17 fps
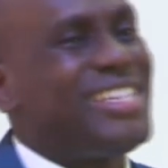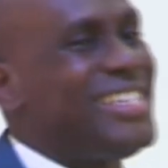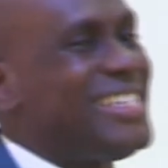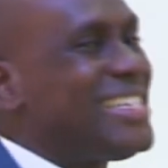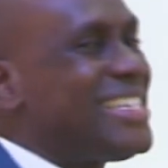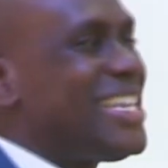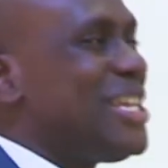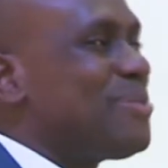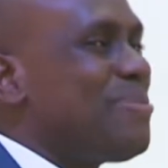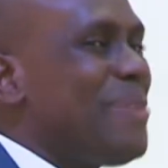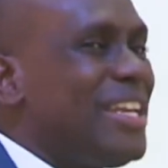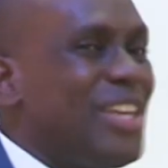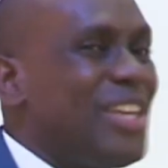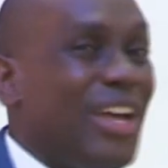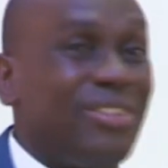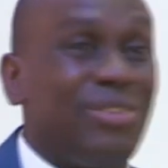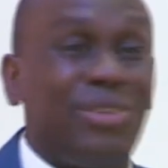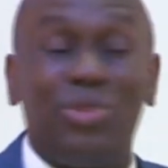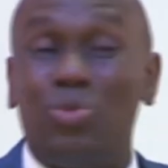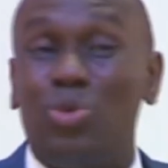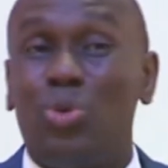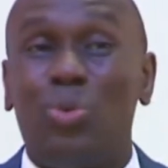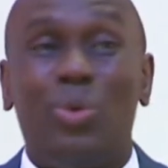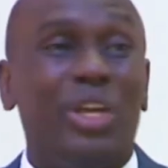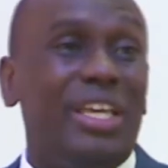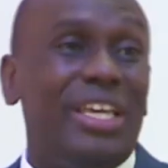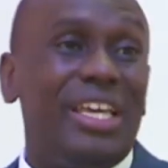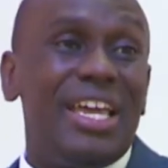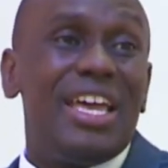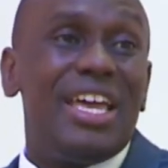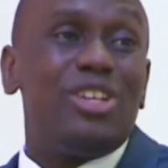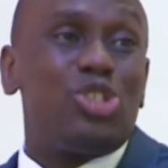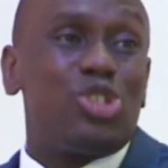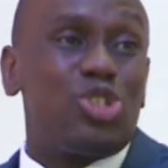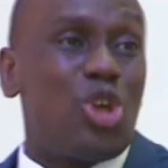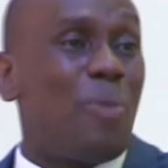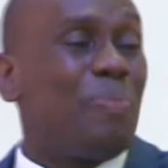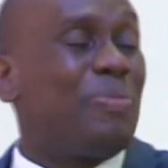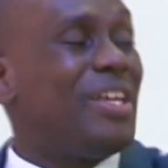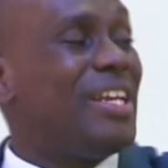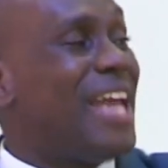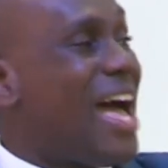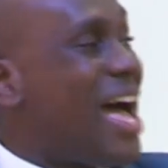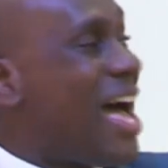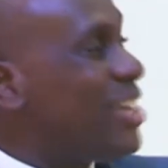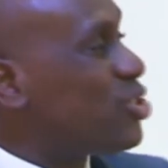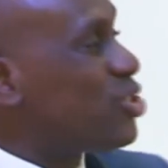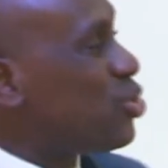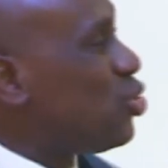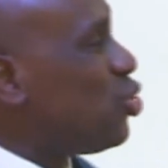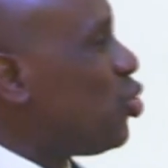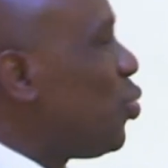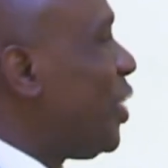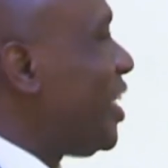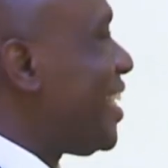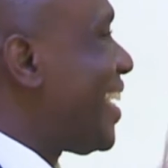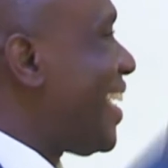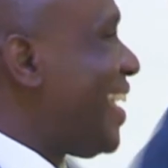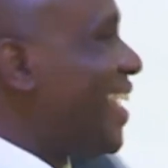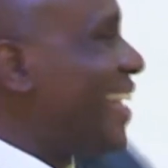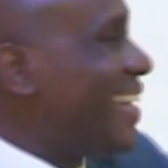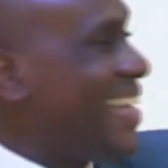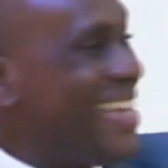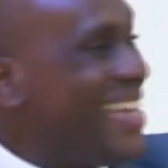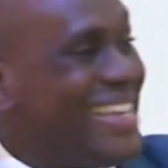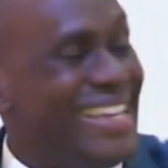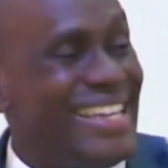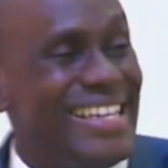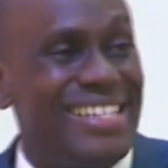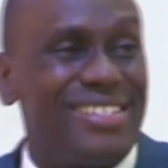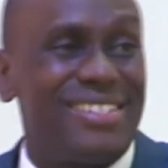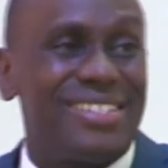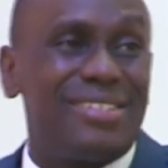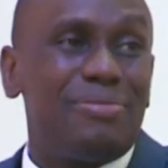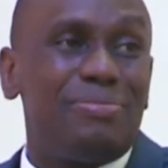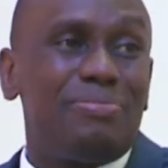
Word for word: his statement and you will hear something that has to do with Kenneth Hagin,